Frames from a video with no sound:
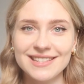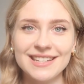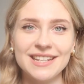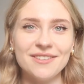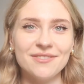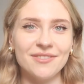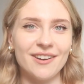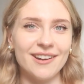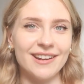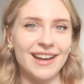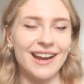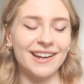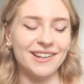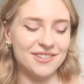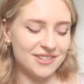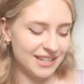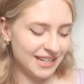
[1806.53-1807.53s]
sleeve I
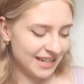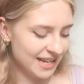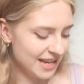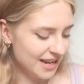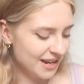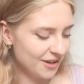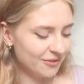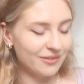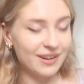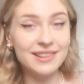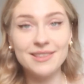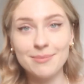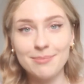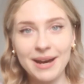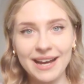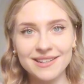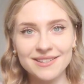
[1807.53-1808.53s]
actually read
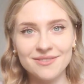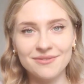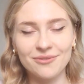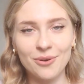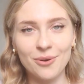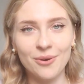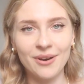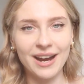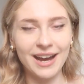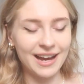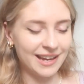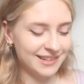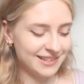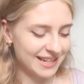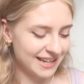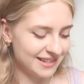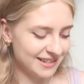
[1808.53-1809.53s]
the pattern wrong
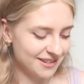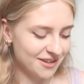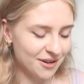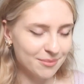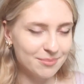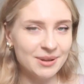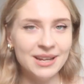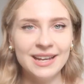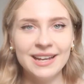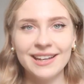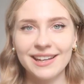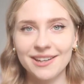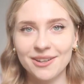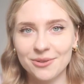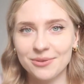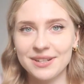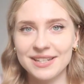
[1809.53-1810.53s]
and ended up
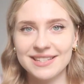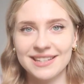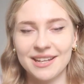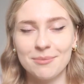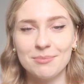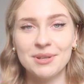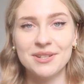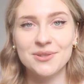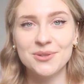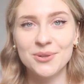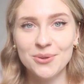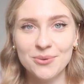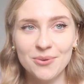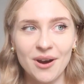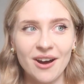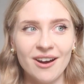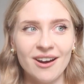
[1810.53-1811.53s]
increasing a bit
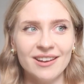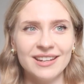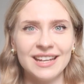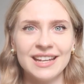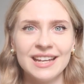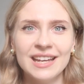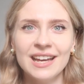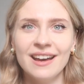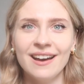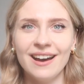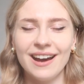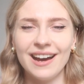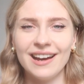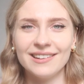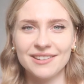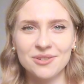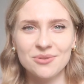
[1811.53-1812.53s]
too early,
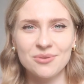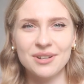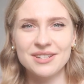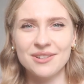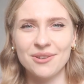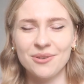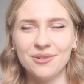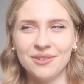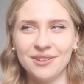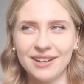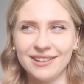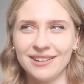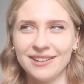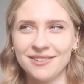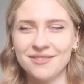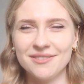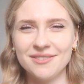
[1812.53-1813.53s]
and I tried it on
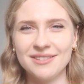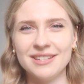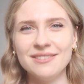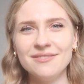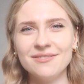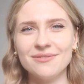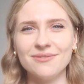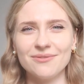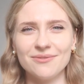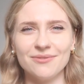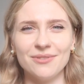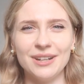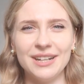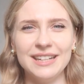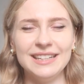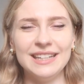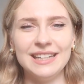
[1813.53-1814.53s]
and I didn't
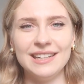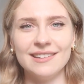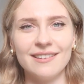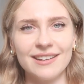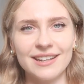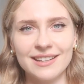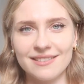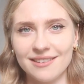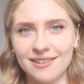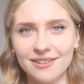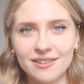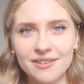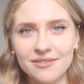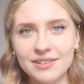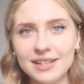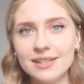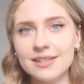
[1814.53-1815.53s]
really like the
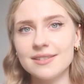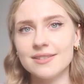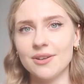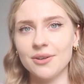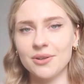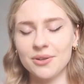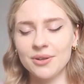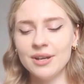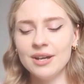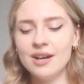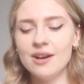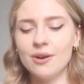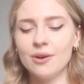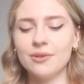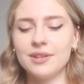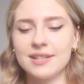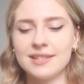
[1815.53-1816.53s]
look of it, so
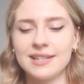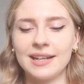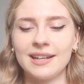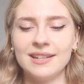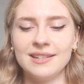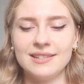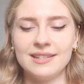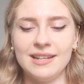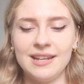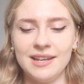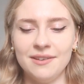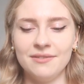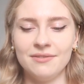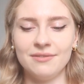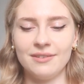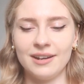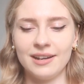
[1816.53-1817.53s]
on the second
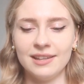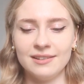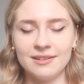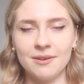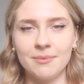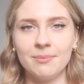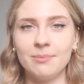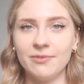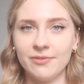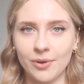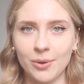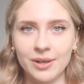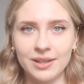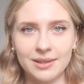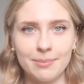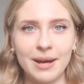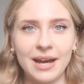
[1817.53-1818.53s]
sleeve I ended up
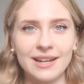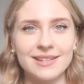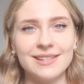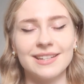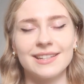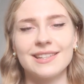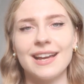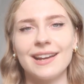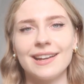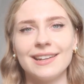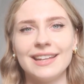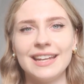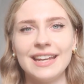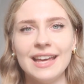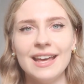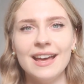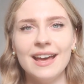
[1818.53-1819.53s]
following the pattern
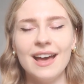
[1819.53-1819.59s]
exactly,